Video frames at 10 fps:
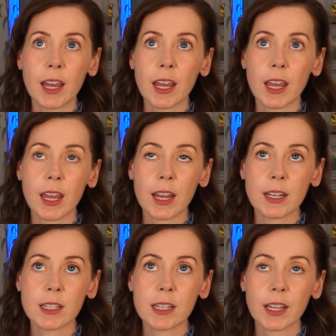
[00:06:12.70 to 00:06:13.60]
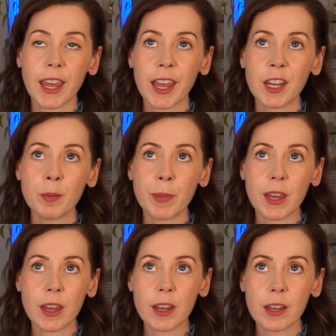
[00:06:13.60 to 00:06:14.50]
it can
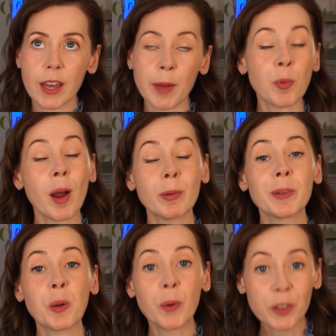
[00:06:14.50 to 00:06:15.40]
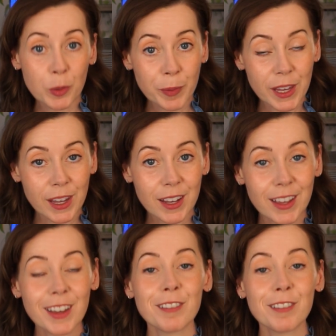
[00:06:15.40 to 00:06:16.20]
be, and probably will be,